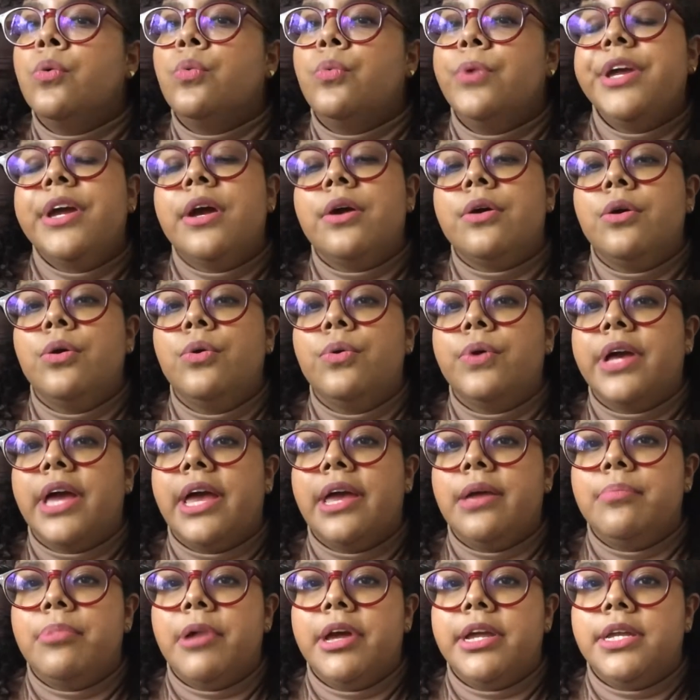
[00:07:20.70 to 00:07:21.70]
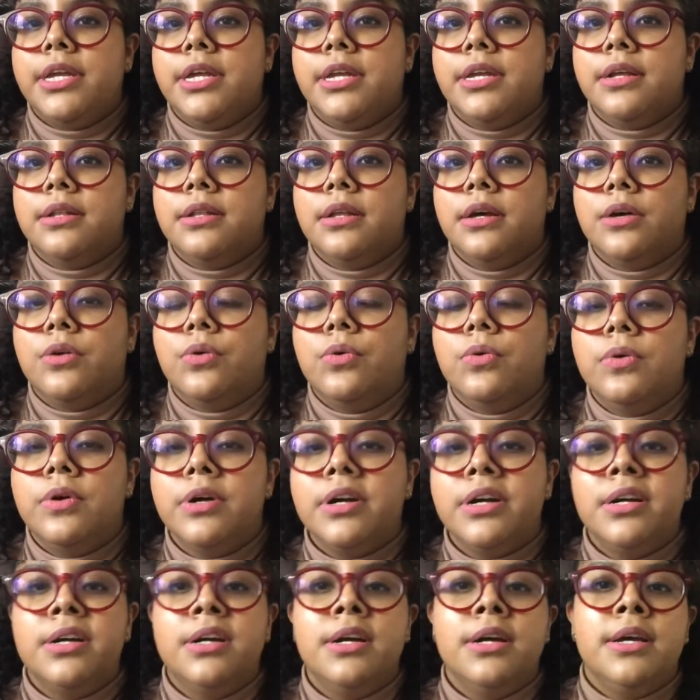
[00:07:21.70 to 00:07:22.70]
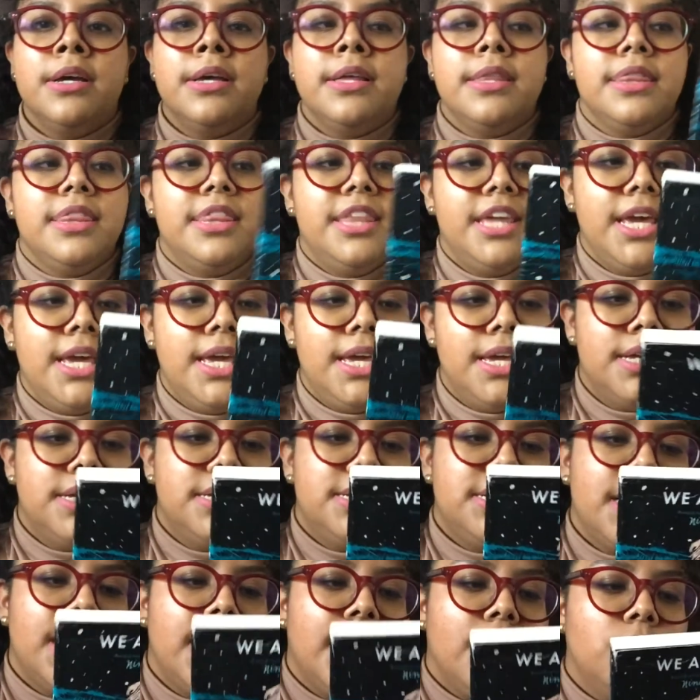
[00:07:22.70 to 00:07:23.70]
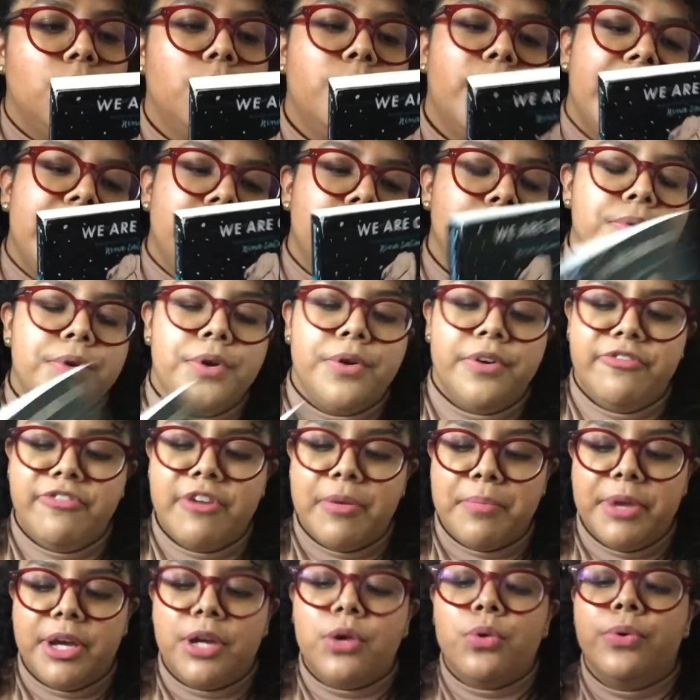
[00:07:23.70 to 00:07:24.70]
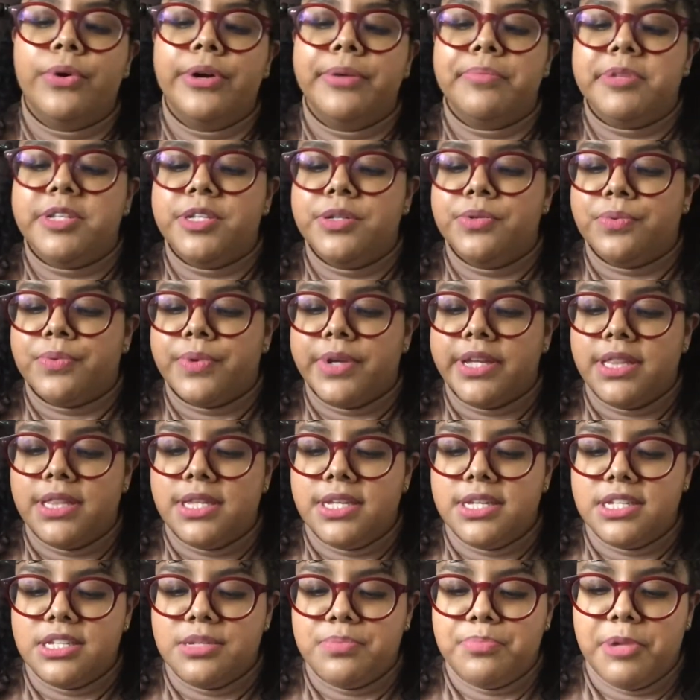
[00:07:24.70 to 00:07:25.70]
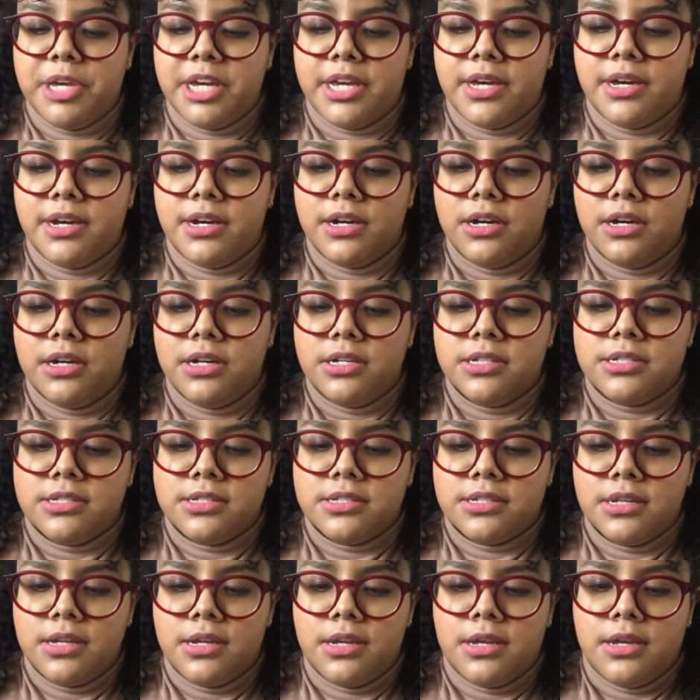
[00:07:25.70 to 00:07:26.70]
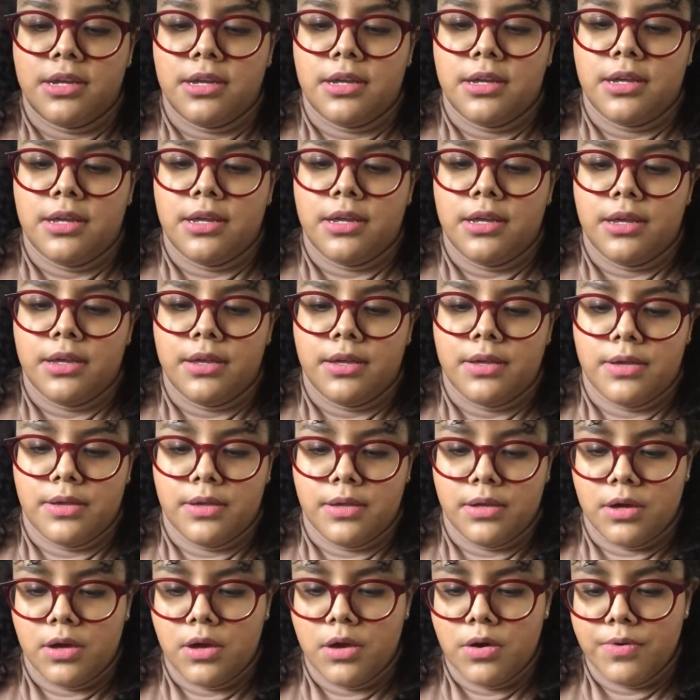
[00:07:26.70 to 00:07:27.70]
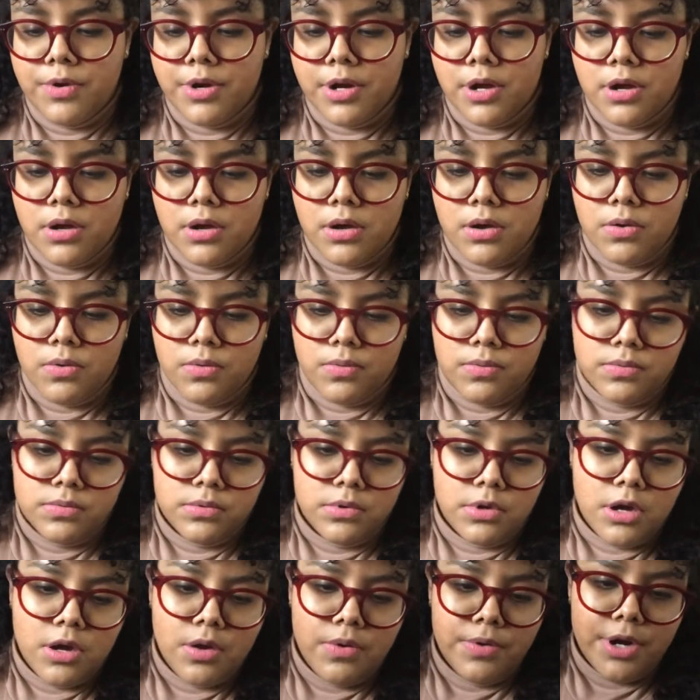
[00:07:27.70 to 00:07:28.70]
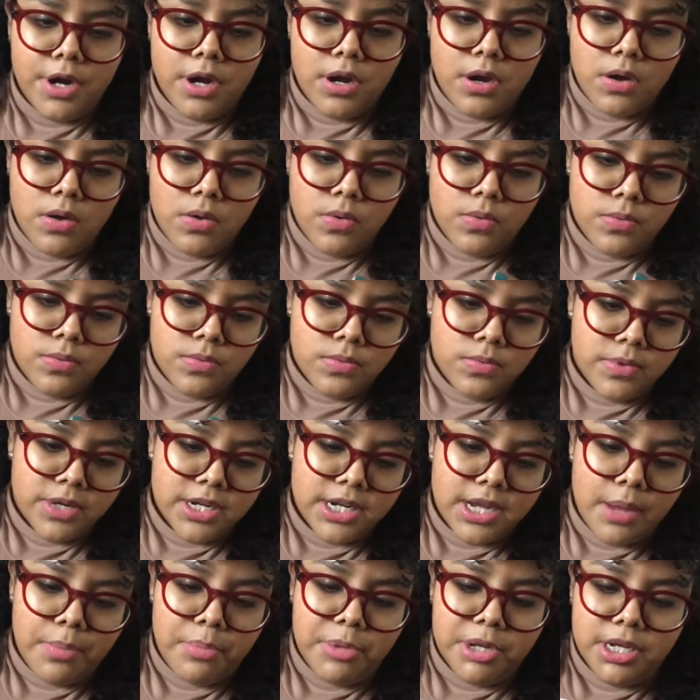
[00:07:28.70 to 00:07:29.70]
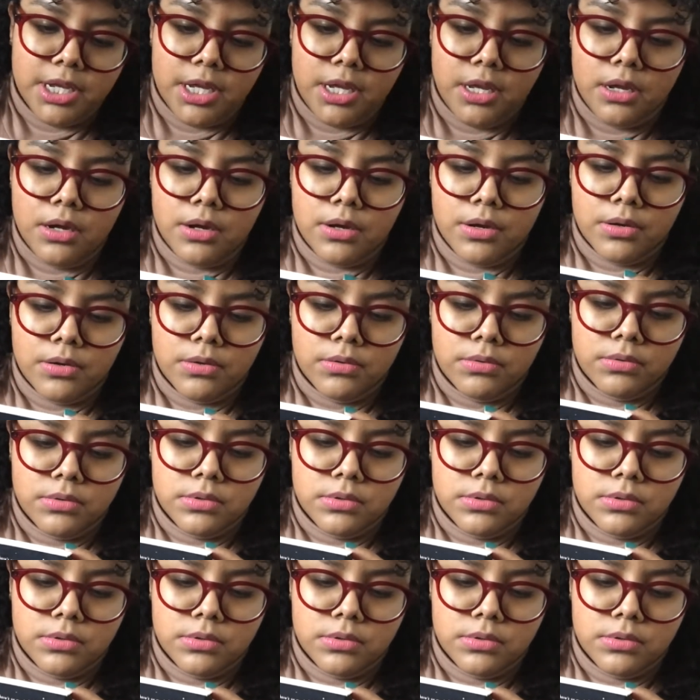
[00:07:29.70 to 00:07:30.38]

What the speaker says: We Are Okay by Nina LaCour. This, oh, I don't know if I'm equipped to read this because... Oh no! Oh no! What happened here?